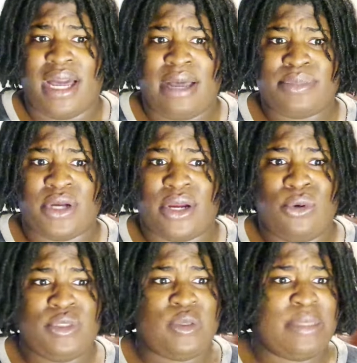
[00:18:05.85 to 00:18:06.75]
I'm sorry,
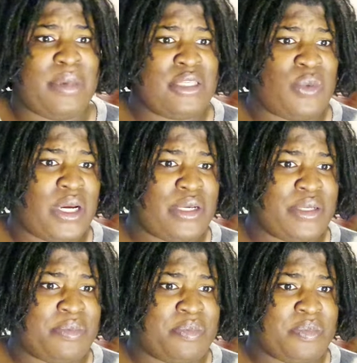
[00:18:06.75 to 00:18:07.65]
who's doing the most
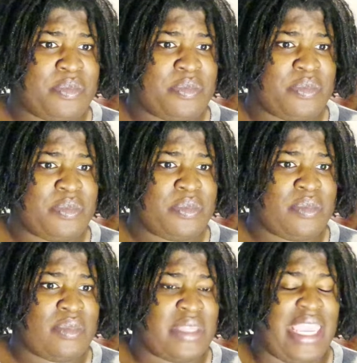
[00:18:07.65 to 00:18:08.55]
work?
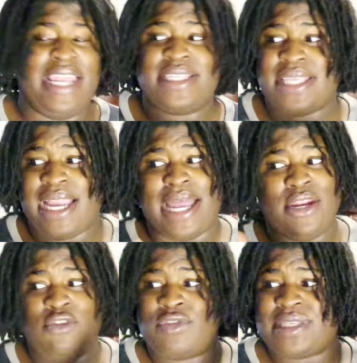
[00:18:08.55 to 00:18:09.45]
And it's like, I
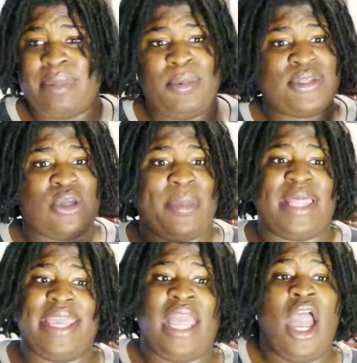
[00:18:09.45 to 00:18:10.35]
know for some people it's gonna be
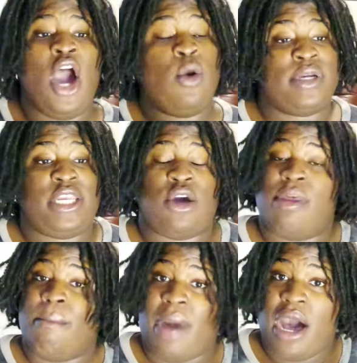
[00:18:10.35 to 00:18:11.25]
like, well, you know,
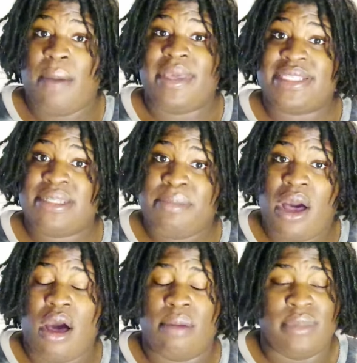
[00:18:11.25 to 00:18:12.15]
the mom is the
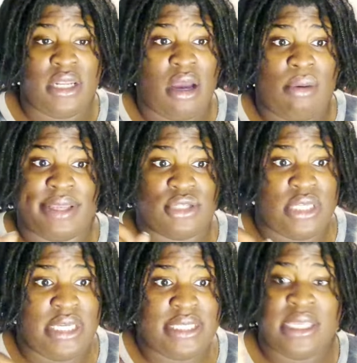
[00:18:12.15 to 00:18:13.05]
mom, you know, and
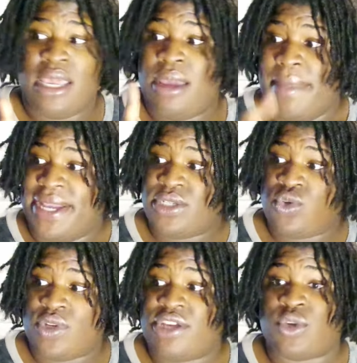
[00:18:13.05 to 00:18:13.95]
she's making
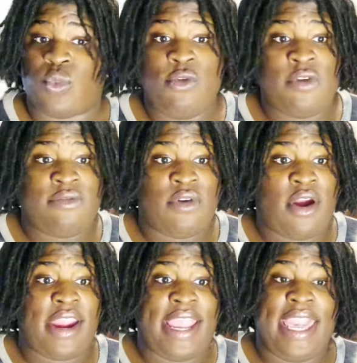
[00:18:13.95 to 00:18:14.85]
sure there's a roof
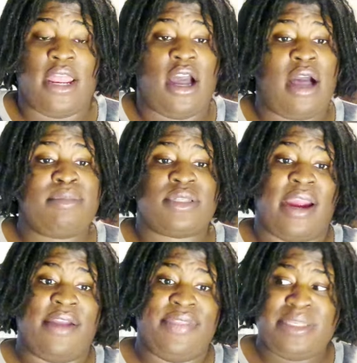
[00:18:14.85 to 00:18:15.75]
over her head. I'm
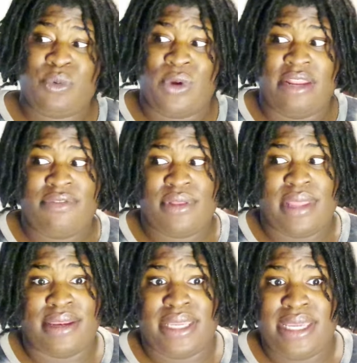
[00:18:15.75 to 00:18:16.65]
sorry, at this point, it feels
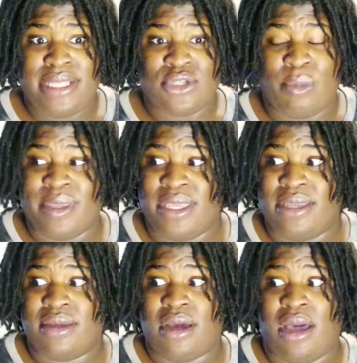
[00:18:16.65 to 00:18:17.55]
like the kid's gonna
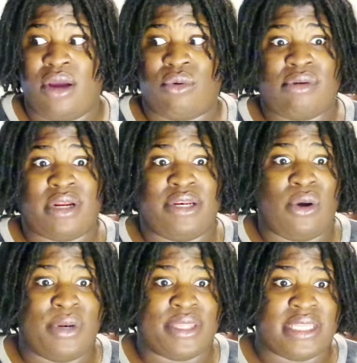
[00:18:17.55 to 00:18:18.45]
be a grown
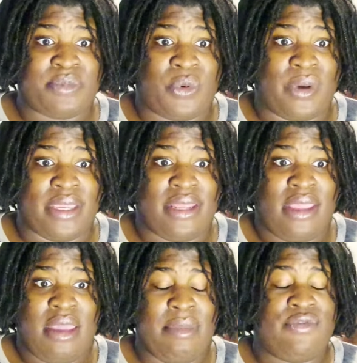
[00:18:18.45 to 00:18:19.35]
adult at this point
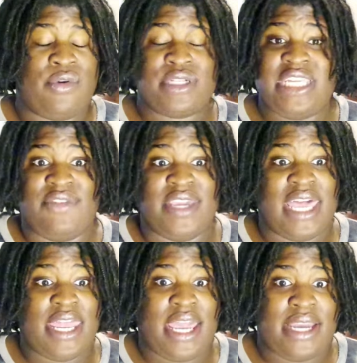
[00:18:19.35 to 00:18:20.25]
before she even
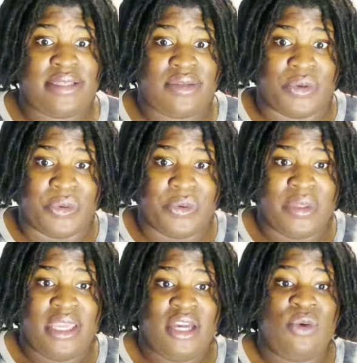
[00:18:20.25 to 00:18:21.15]
got out of high school,
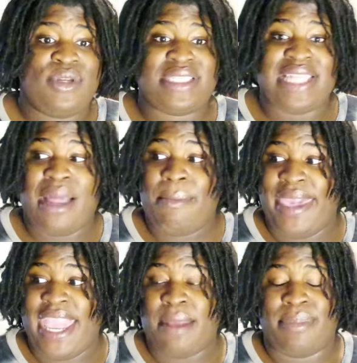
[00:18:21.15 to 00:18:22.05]
which is not
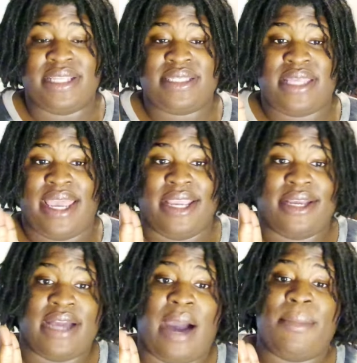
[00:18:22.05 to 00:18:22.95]
bad, but it's
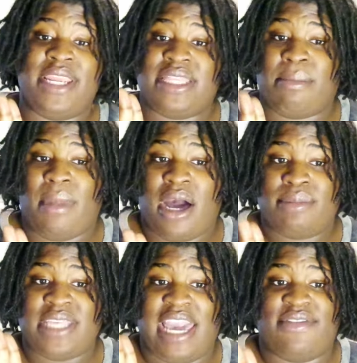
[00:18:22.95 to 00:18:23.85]
like, I'm gonna need the
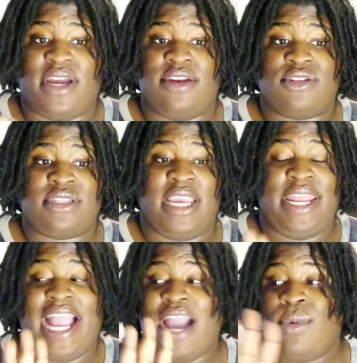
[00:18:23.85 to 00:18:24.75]
mom to have an
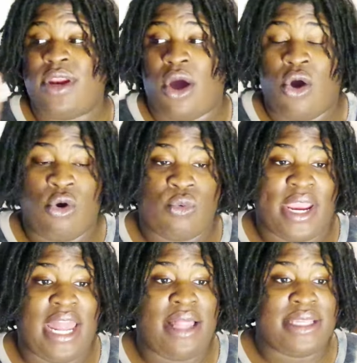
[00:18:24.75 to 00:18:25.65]
understanding. I went on a whole
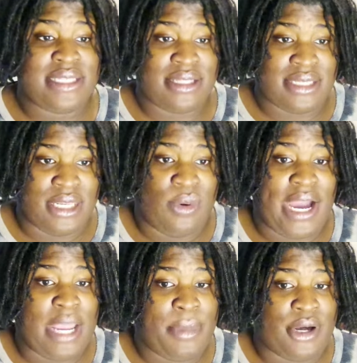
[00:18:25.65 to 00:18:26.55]
rant. Let's continue.
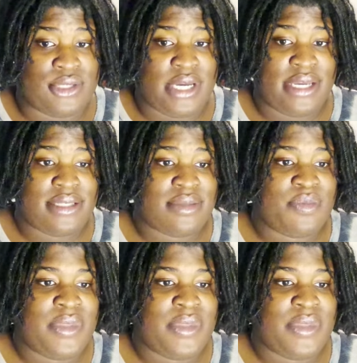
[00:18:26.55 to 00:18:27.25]
I apologize.